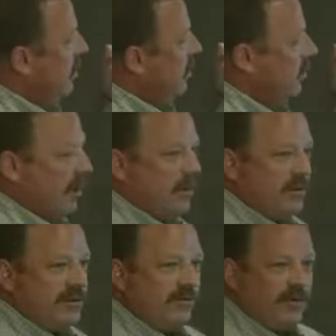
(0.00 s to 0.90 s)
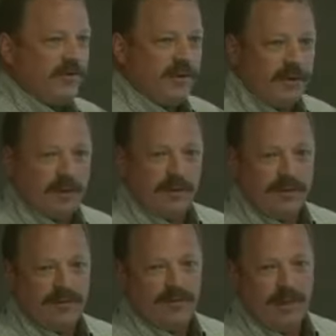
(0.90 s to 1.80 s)
Well, what's the first thing you do with
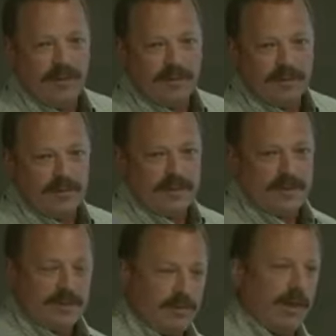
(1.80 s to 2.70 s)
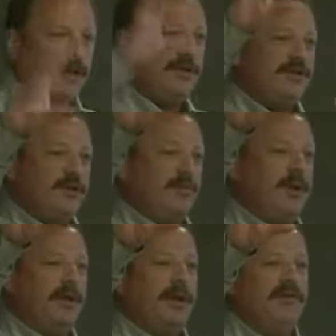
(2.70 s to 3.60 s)
FME when someone says, well, I need
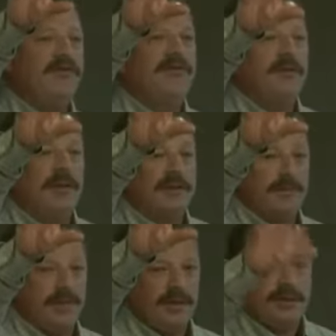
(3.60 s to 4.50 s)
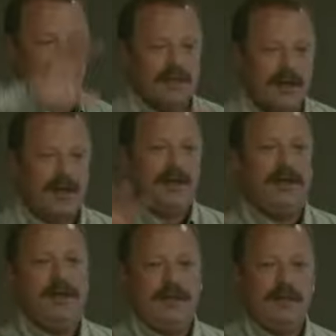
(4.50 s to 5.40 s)
GeoPDFs, and someone else says, I
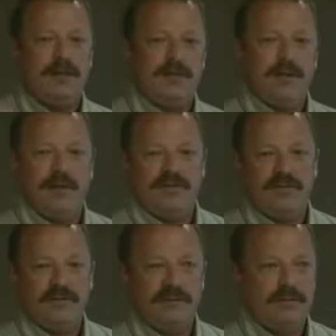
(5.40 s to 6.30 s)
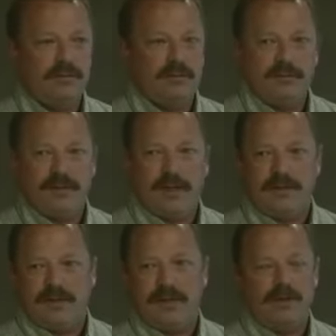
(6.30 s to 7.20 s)
need DWFs? So you had
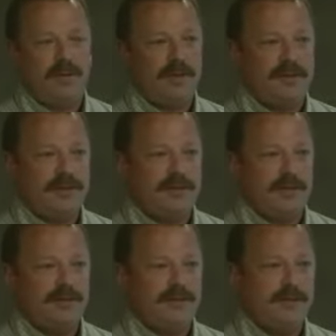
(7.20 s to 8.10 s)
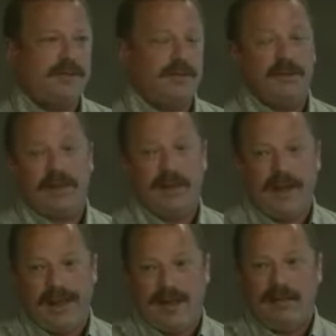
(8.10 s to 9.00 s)
the entire process done, so you say, okay,
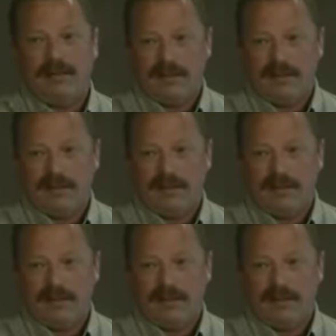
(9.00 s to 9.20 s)
add